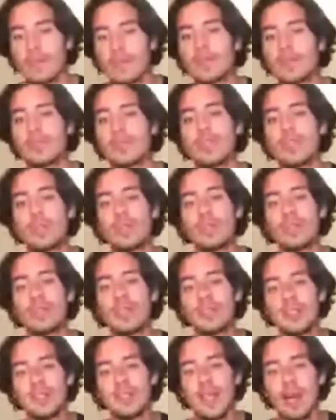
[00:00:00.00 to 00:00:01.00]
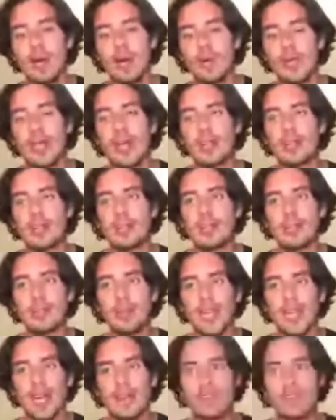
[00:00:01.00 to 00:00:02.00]
So this is how we
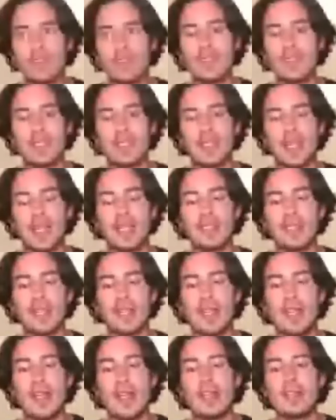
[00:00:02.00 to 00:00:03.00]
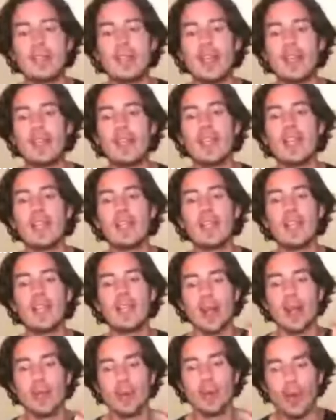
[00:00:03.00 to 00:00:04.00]
have to understand that in
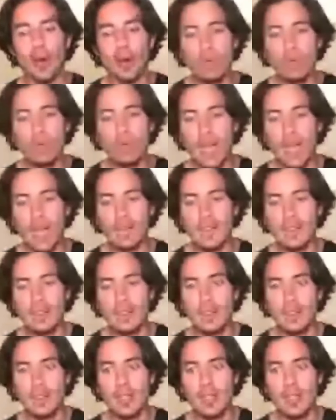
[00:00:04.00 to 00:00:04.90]
our own lives